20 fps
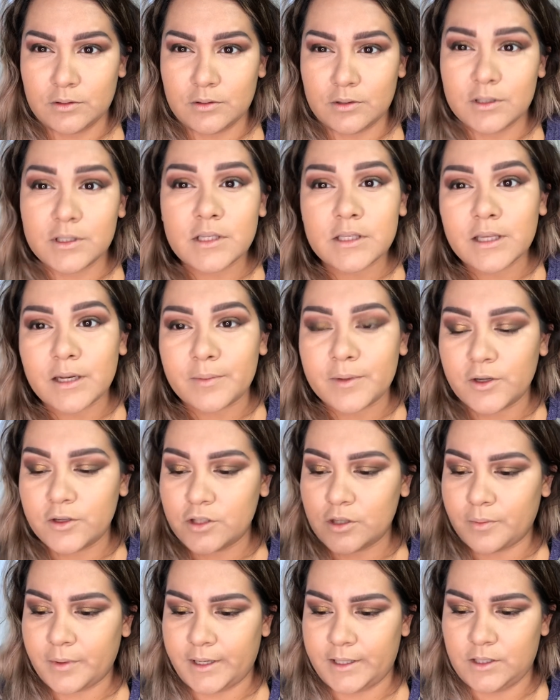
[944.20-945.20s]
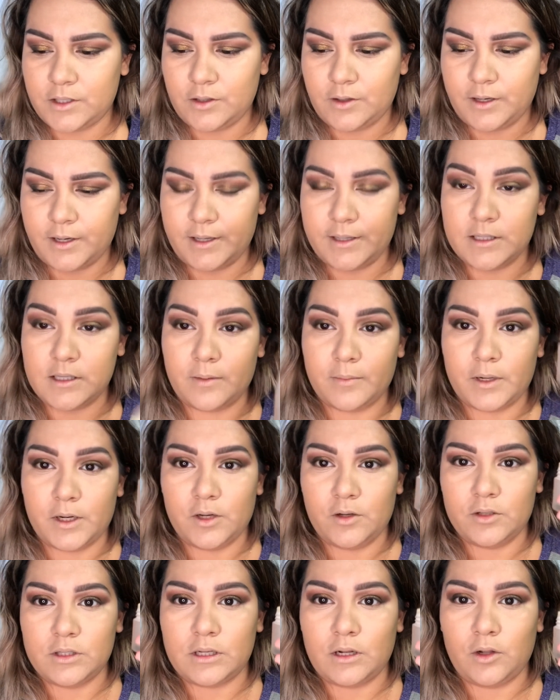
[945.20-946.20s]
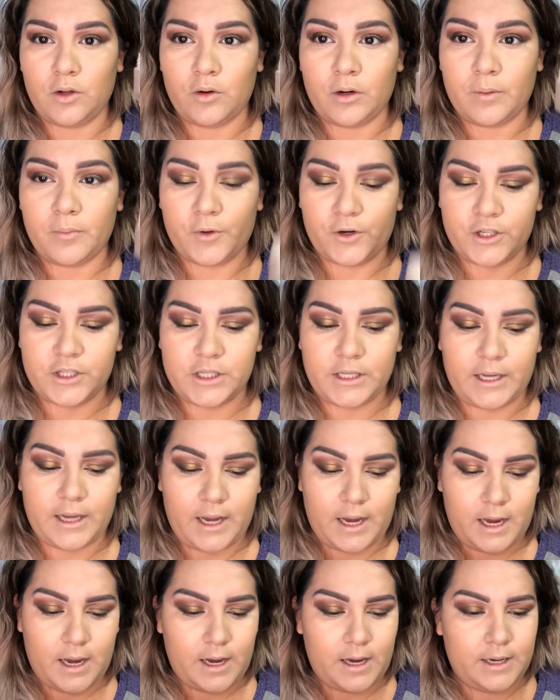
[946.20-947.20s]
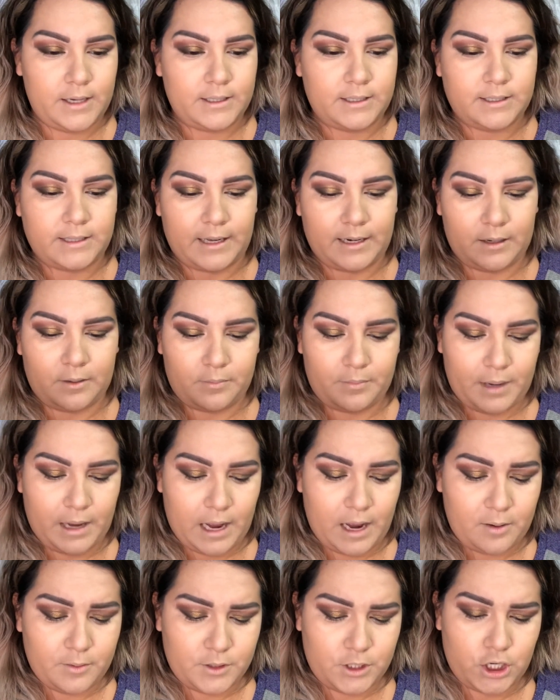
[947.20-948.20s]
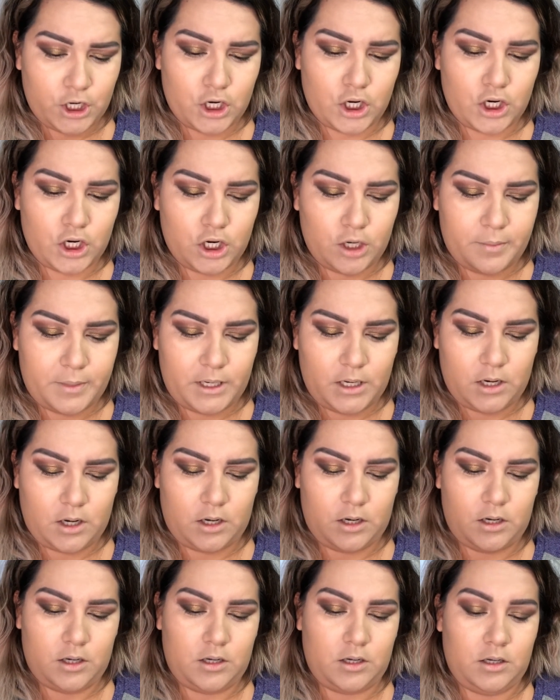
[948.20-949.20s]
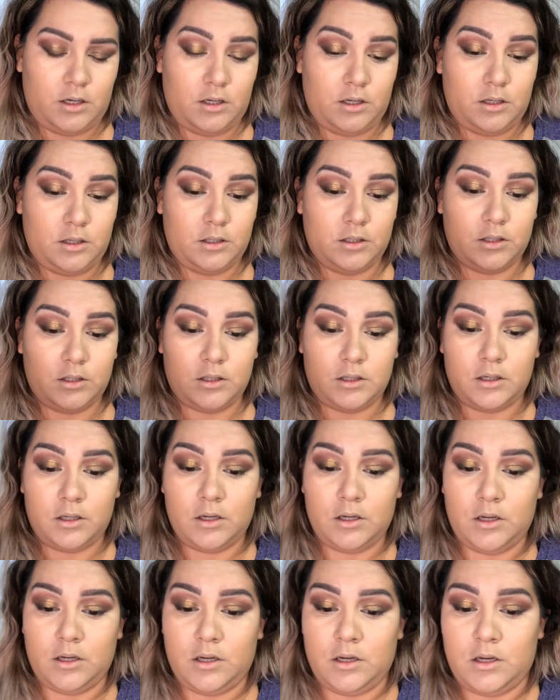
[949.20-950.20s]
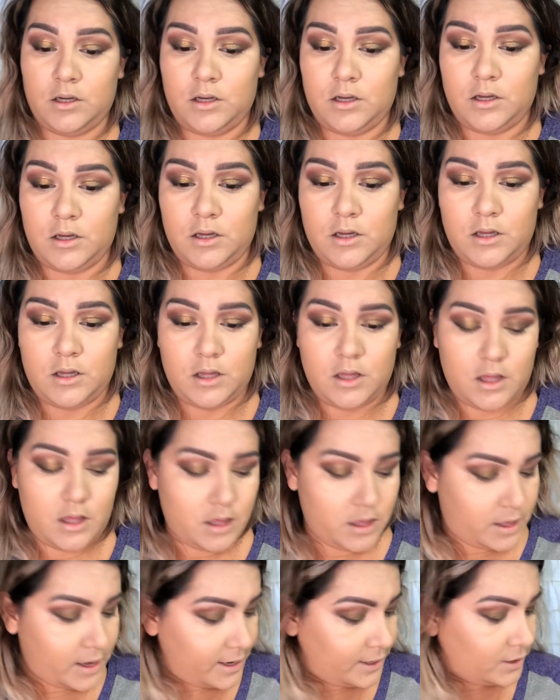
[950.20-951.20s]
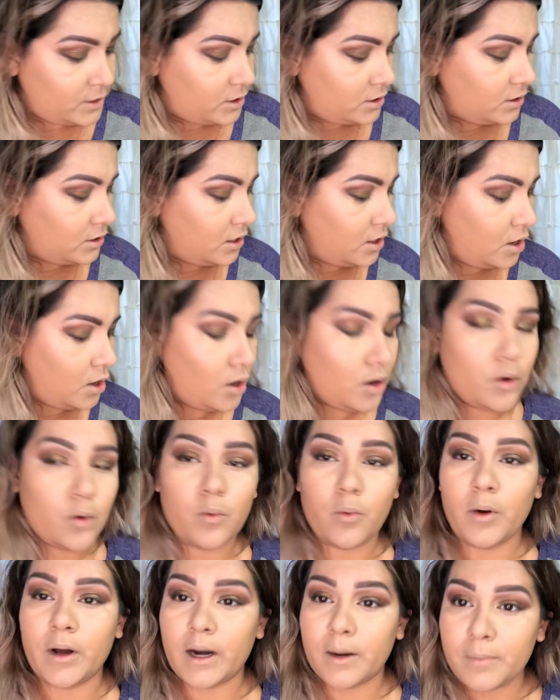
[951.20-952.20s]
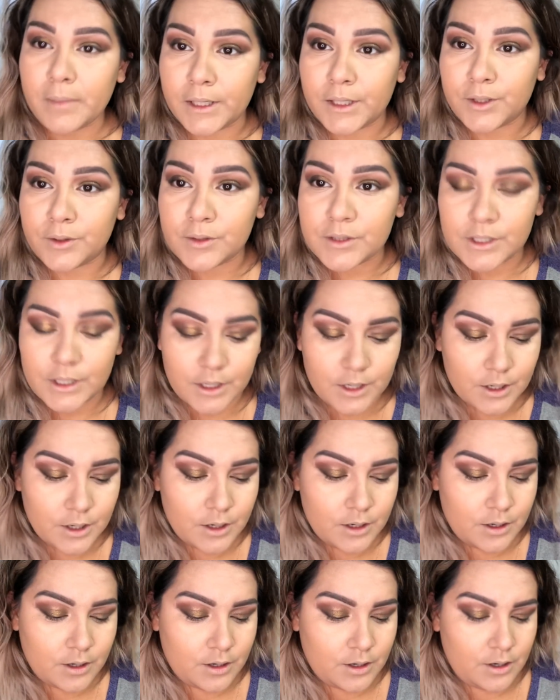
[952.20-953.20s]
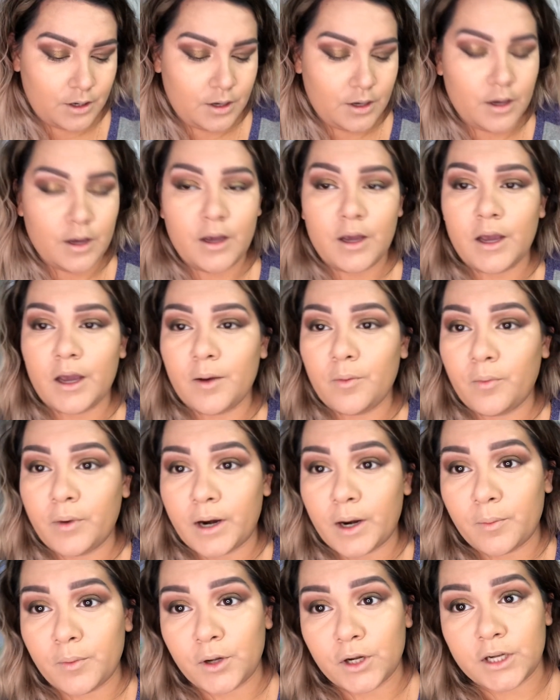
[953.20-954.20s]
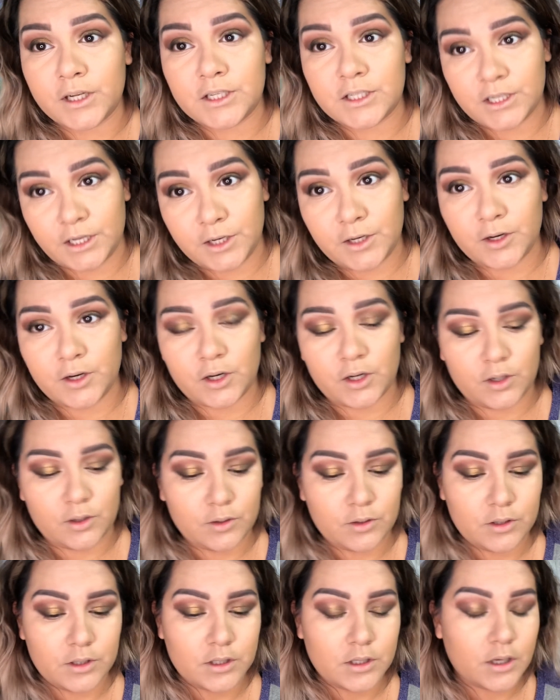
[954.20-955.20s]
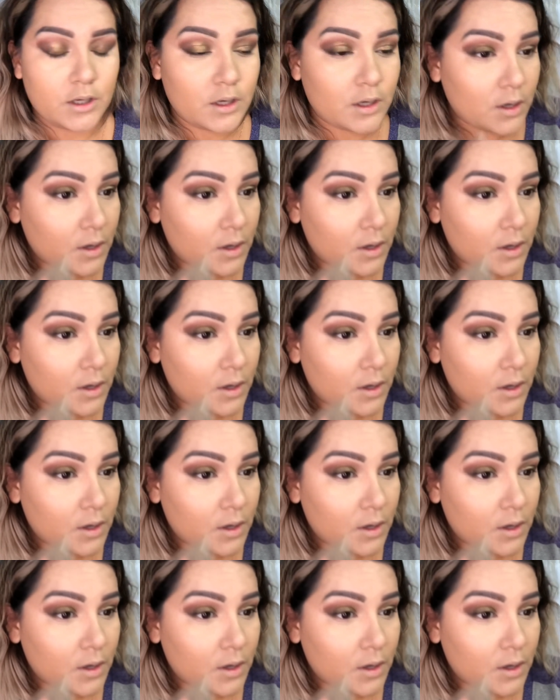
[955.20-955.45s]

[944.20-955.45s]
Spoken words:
This is gonna be no surprise to you guys. I'm gonna use the Mercier setting powder because that's what I've been using, what I will continue to use,